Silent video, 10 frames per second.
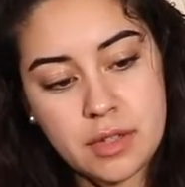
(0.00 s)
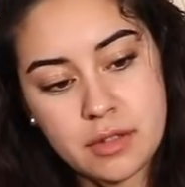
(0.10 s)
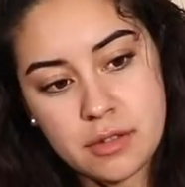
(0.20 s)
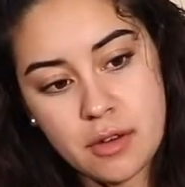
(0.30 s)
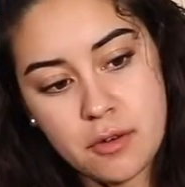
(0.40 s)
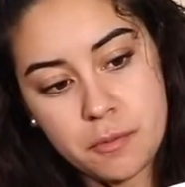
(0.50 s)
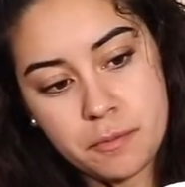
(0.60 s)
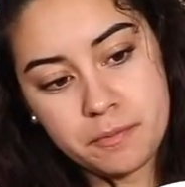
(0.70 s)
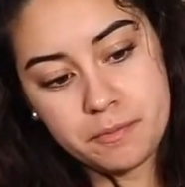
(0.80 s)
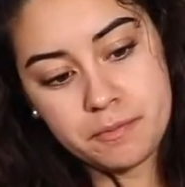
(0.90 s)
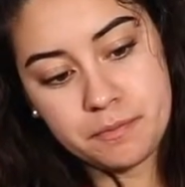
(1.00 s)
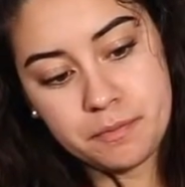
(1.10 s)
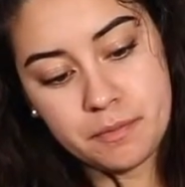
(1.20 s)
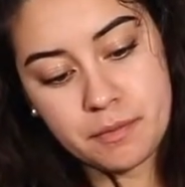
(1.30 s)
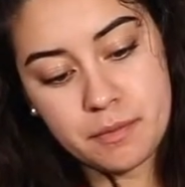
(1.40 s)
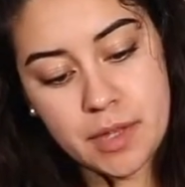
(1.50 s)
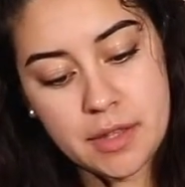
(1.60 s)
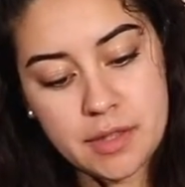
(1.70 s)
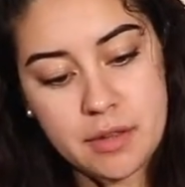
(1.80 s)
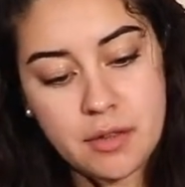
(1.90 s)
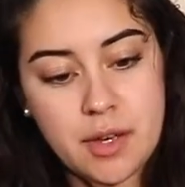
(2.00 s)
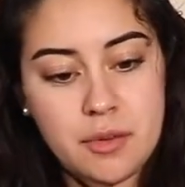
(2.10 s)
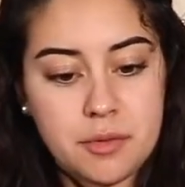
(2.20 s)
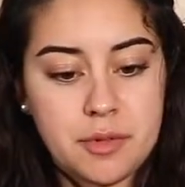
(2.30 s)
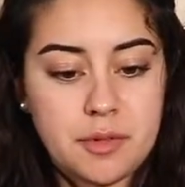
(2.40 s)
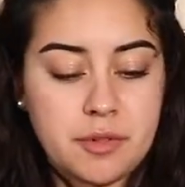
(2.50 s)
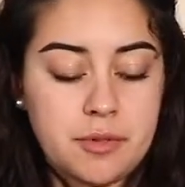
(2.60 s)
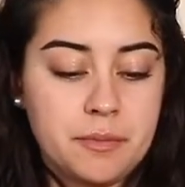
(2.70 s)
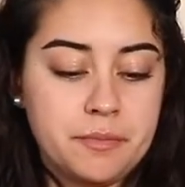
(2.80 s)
So that's how that works.